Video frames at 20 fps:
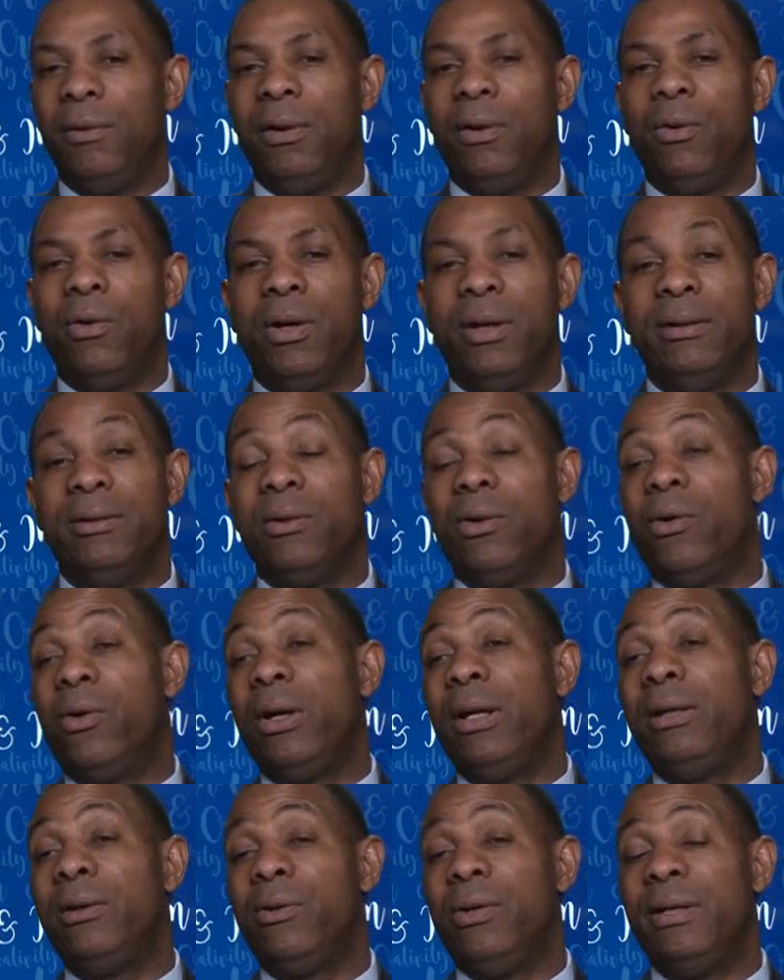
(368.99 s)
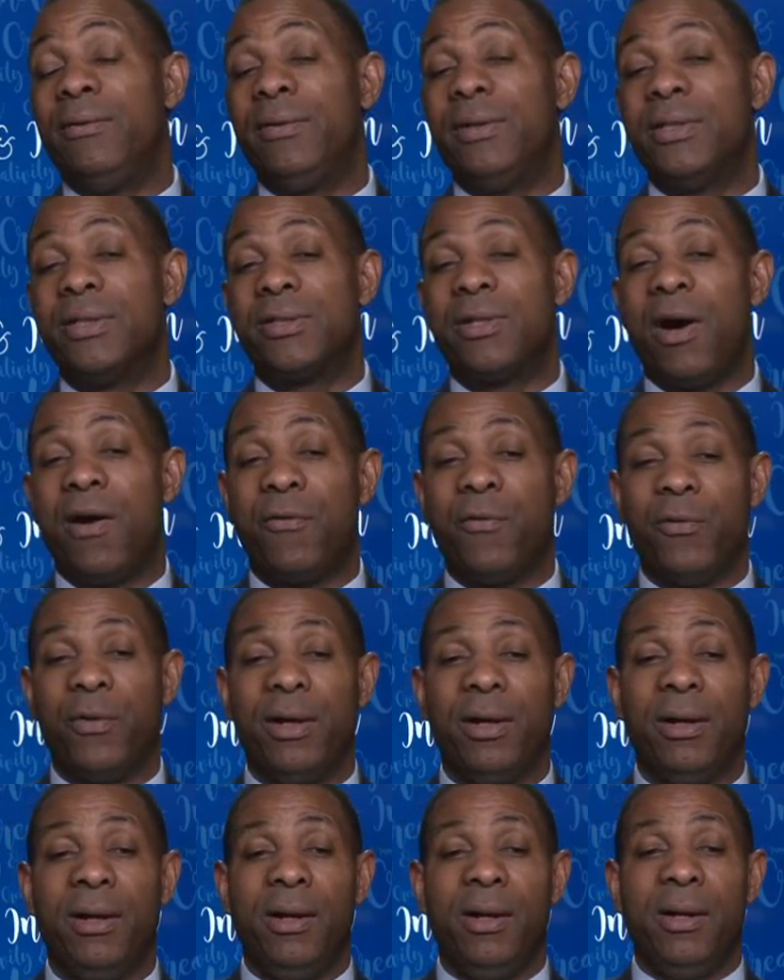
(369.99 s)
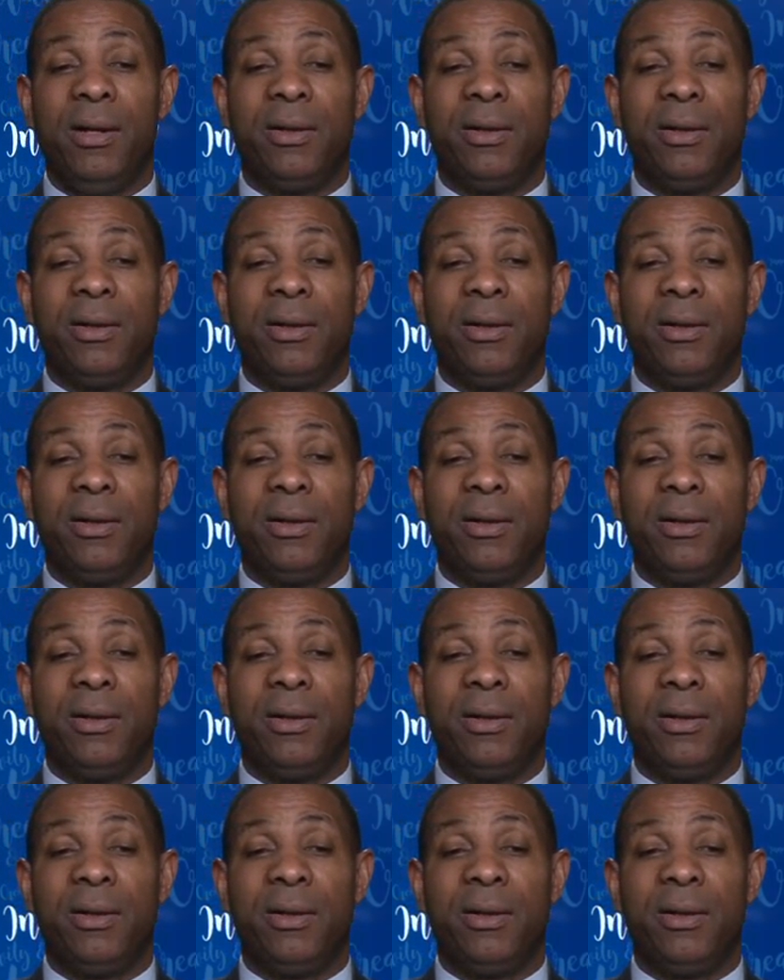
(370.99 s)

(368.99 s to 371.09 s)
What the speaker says: or even in software,